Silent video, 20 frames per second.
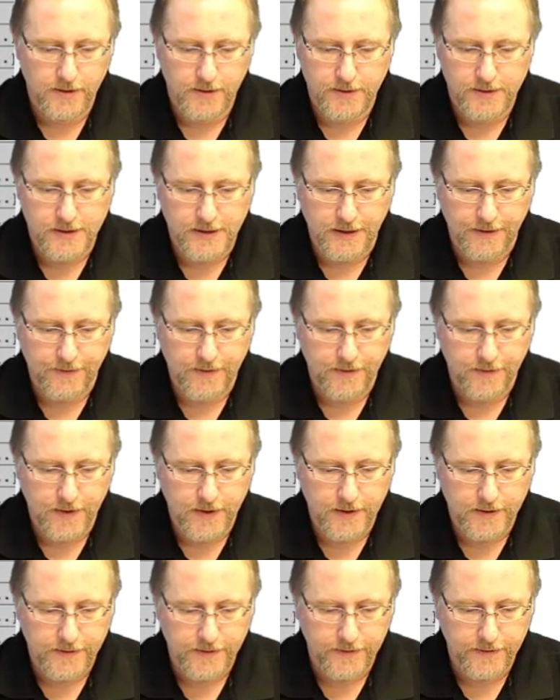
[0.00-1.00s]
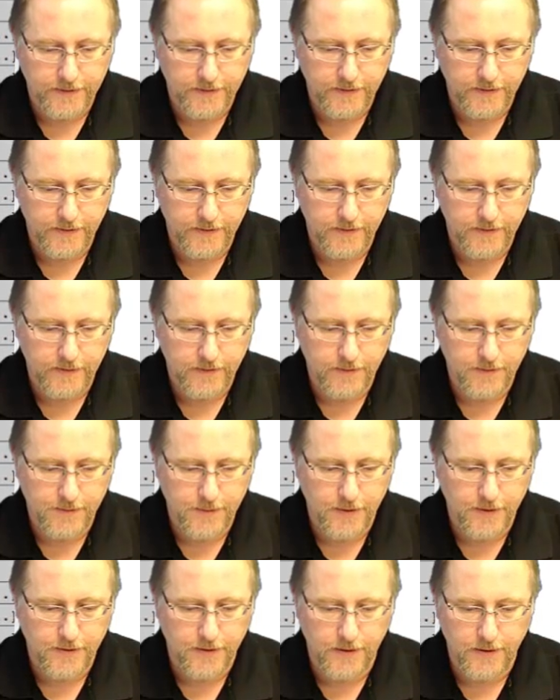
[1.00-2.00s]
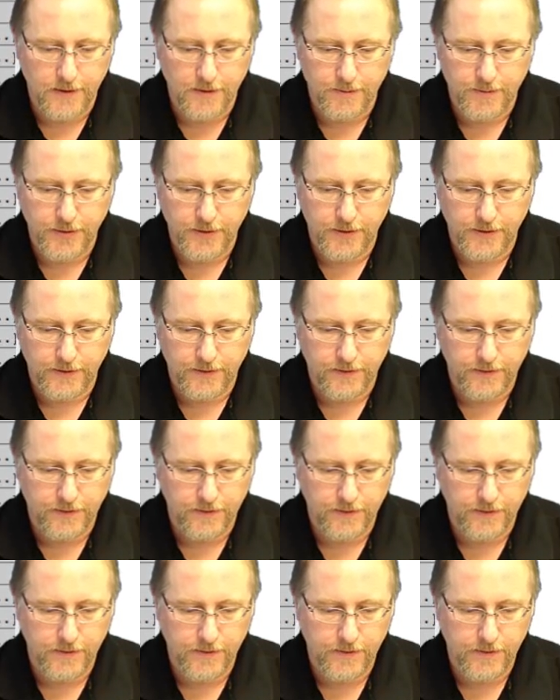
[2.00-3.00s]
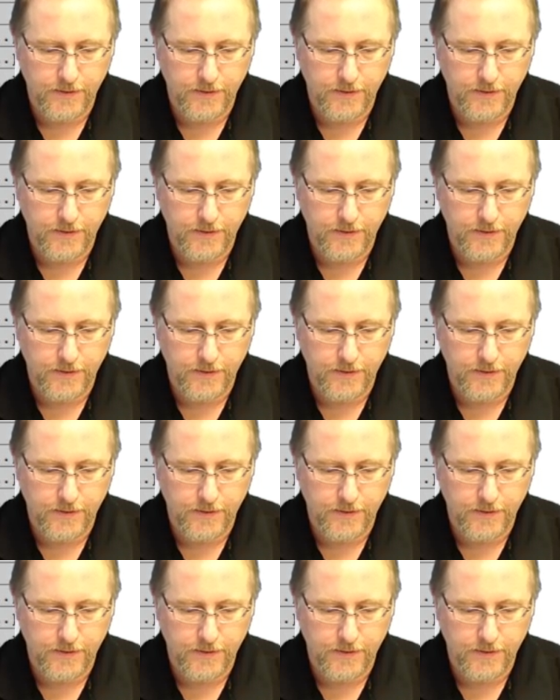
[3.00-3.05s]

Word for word: slave device. And we go to the inputs,